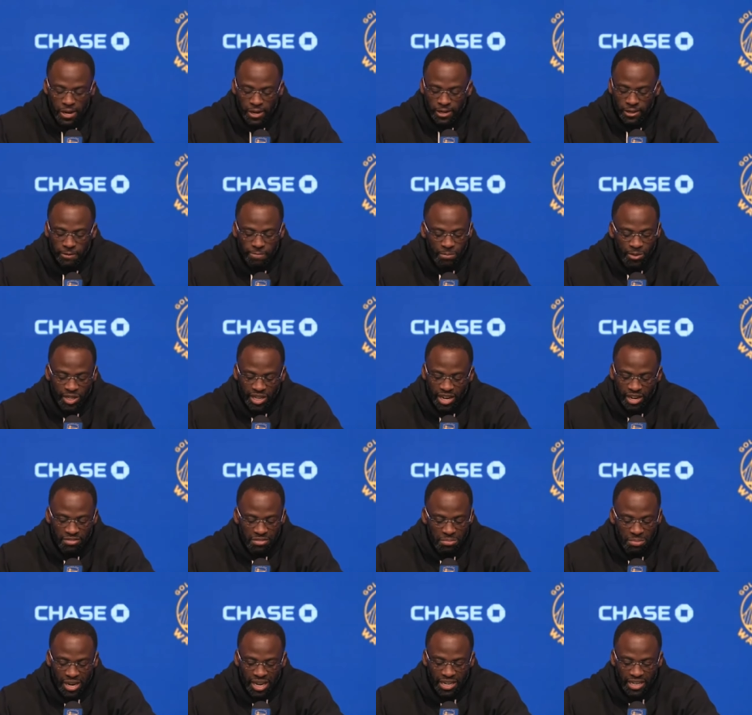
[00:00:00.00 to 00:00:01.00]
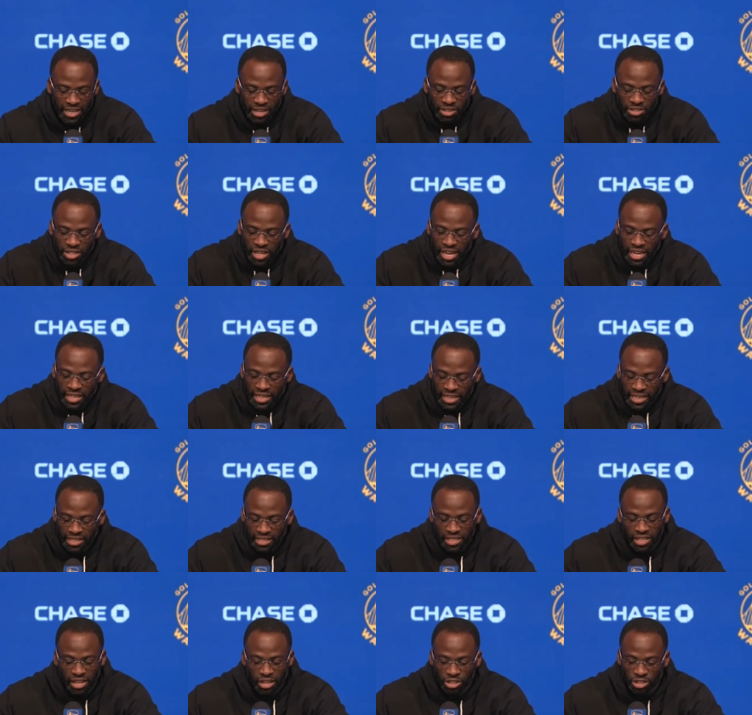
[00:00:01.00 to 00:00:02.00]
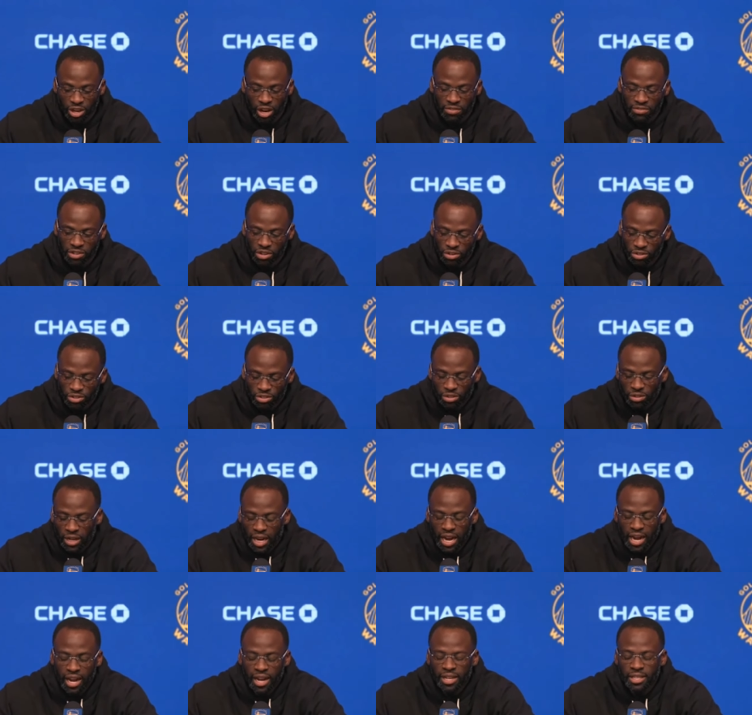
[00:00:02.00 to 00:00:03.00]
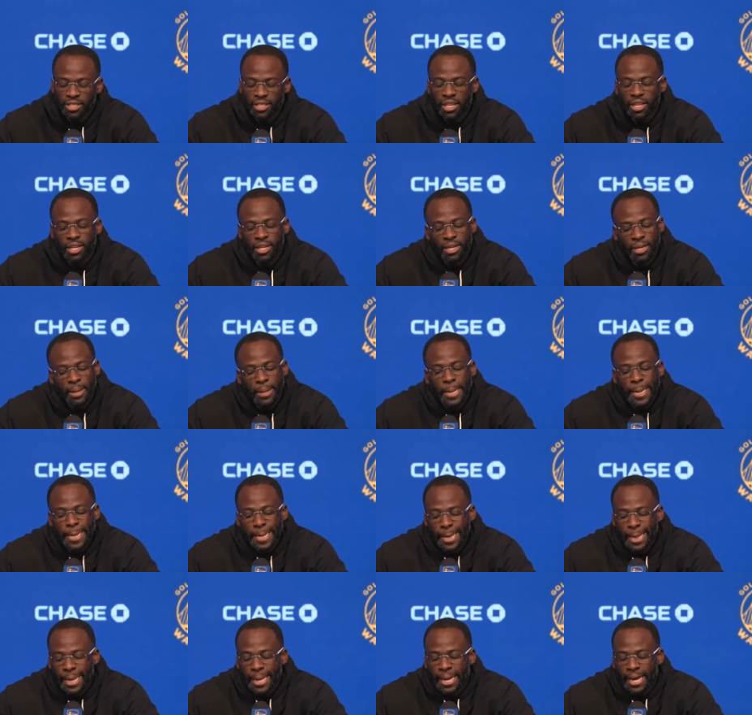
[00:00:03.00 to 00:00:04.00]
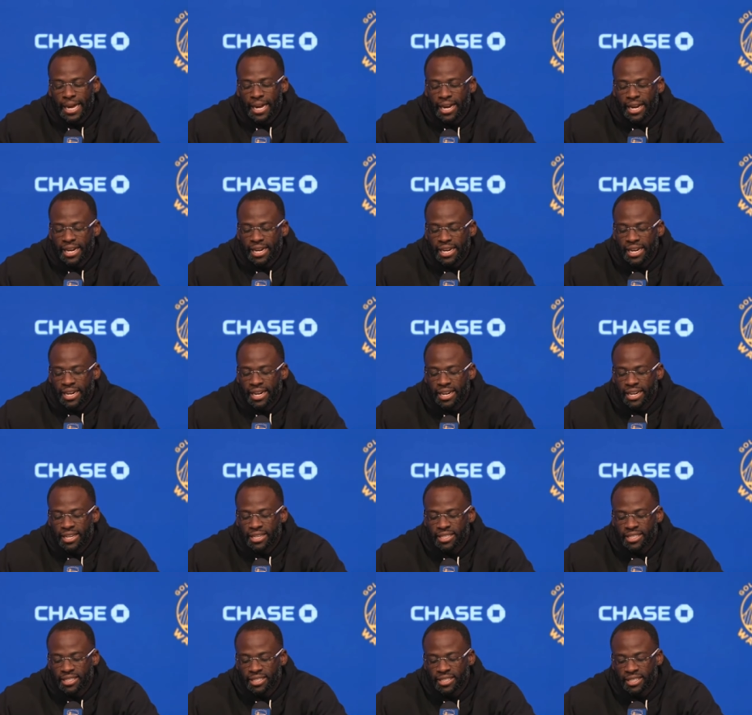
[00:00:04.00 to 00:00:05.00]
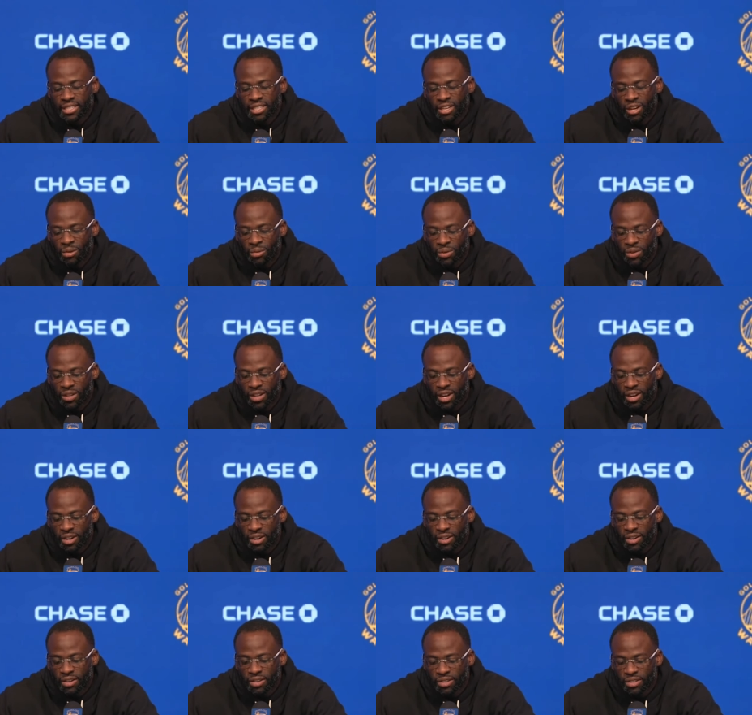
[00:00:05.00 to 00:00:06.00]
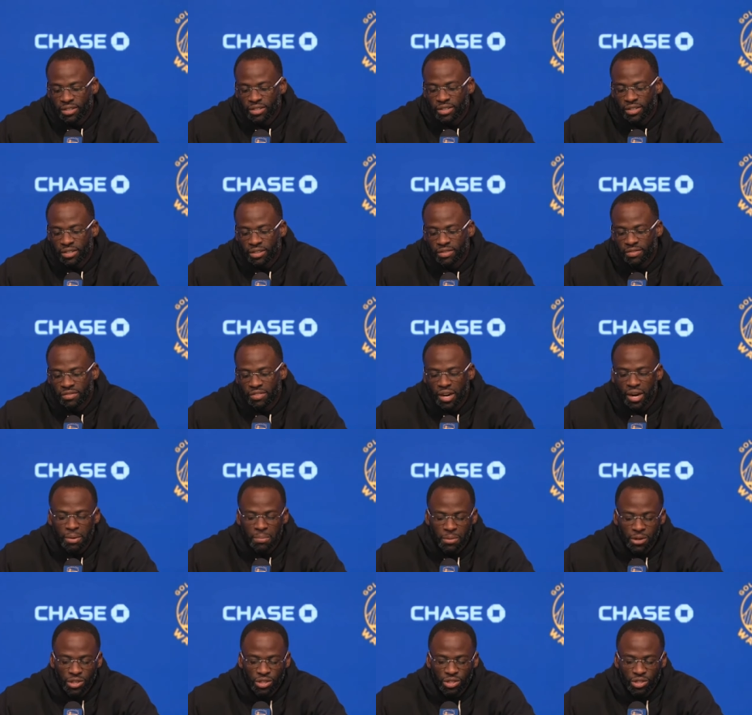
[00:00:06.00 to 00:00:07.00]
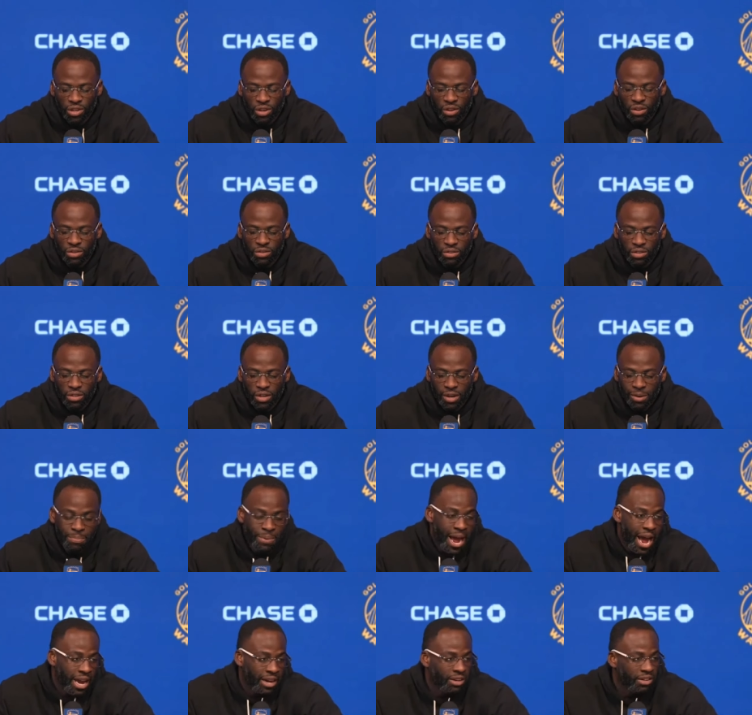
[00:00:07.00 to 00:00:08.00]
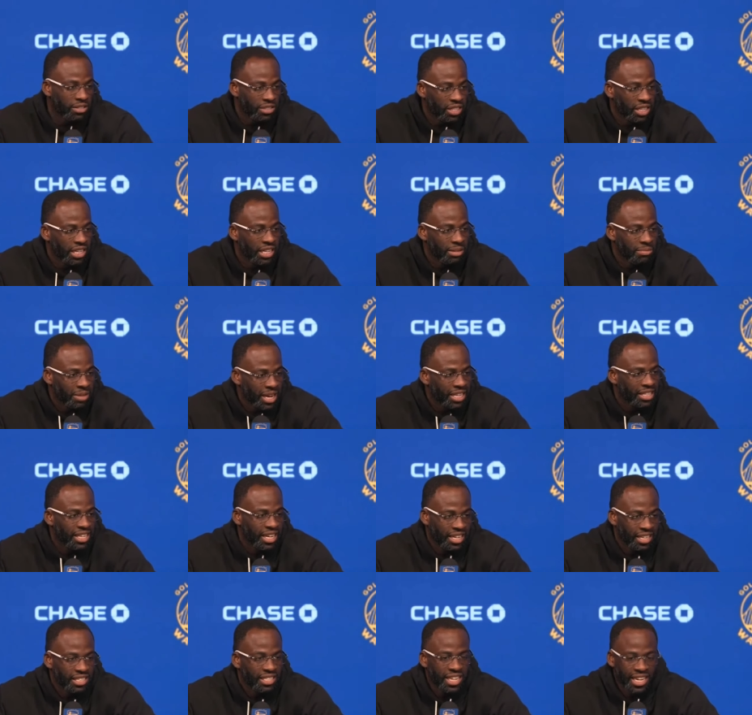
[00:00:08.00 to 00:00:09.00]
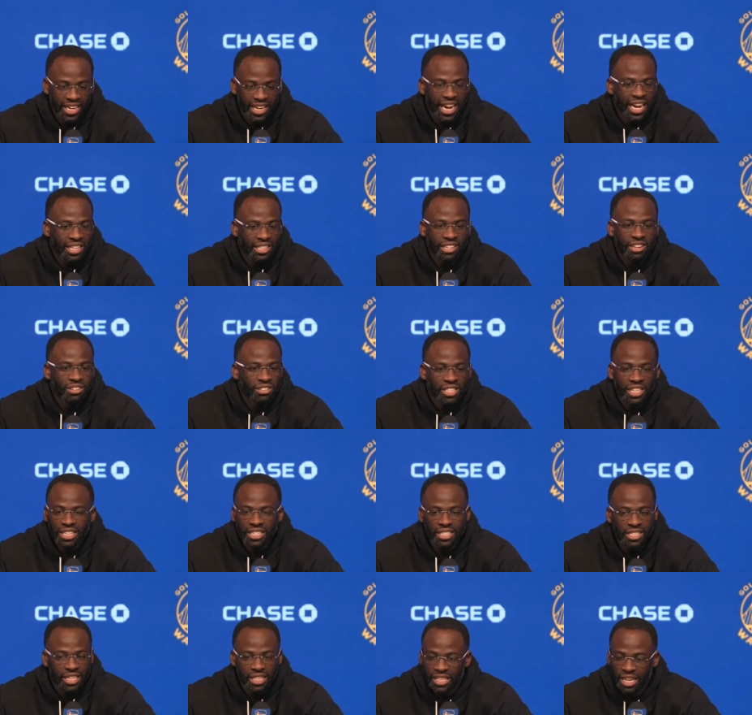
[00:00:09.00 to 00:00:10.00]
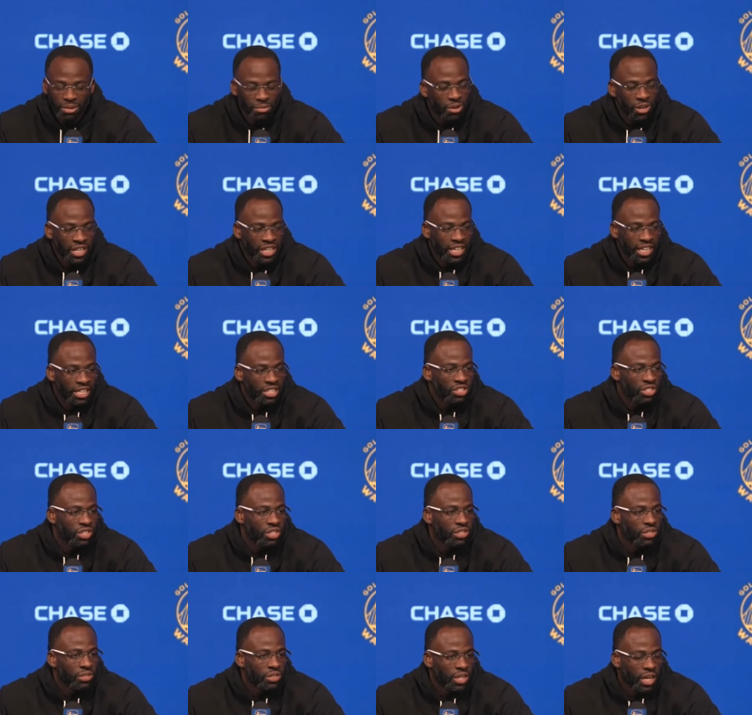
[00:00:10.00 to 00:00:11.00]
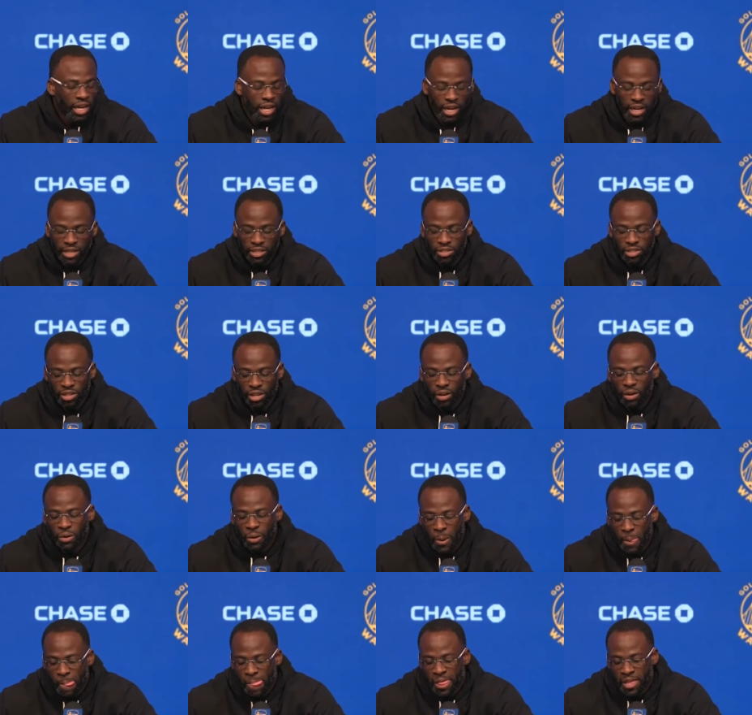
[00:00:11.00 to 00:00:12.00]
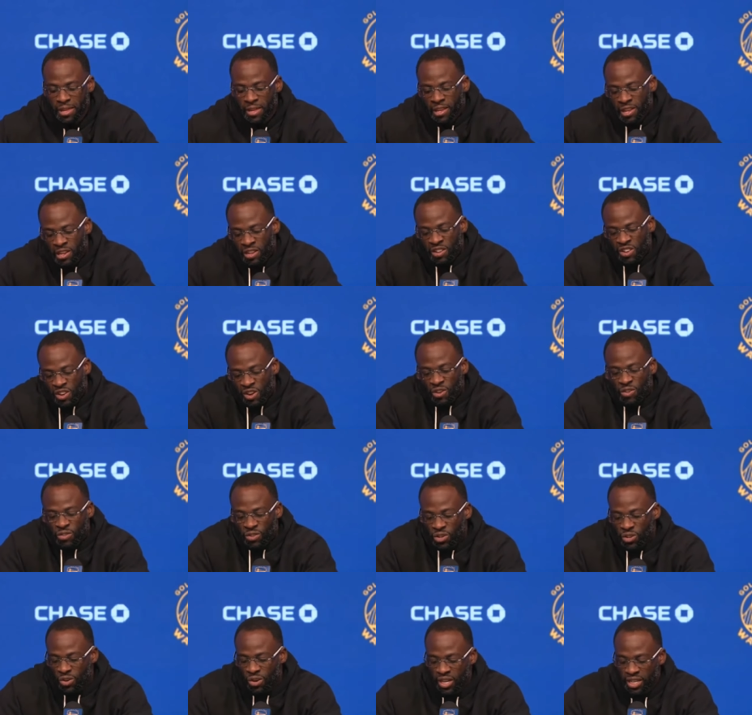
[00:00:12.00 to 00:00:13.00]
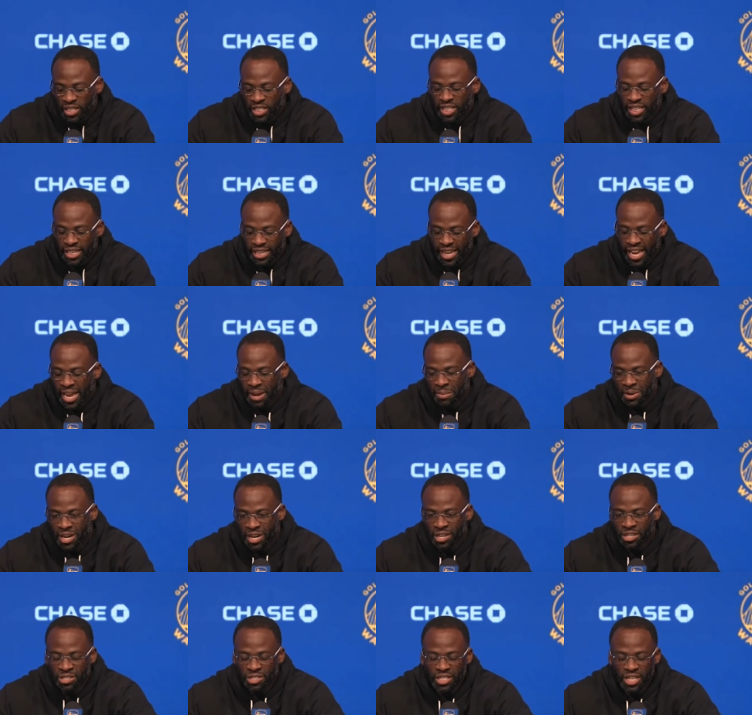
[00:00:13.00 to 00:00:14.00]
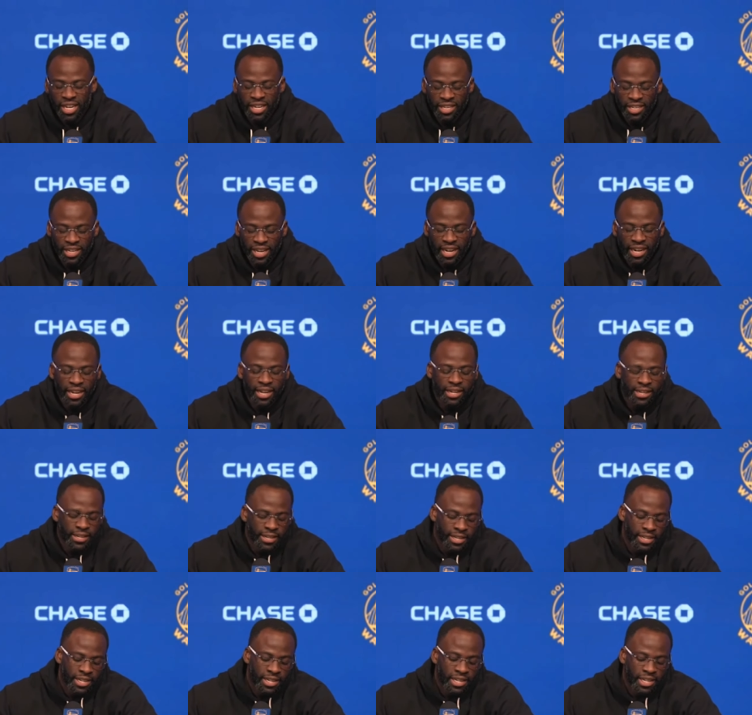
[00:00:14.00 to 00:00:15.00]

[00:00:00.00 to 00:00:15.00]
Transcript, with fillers: um, and everybody else kind of gets theirs off those two guys. Uh, you know, they're very much so a pattern team. Like they, they got their things that they want to get to, uh, and so you know, going into the game and understanding that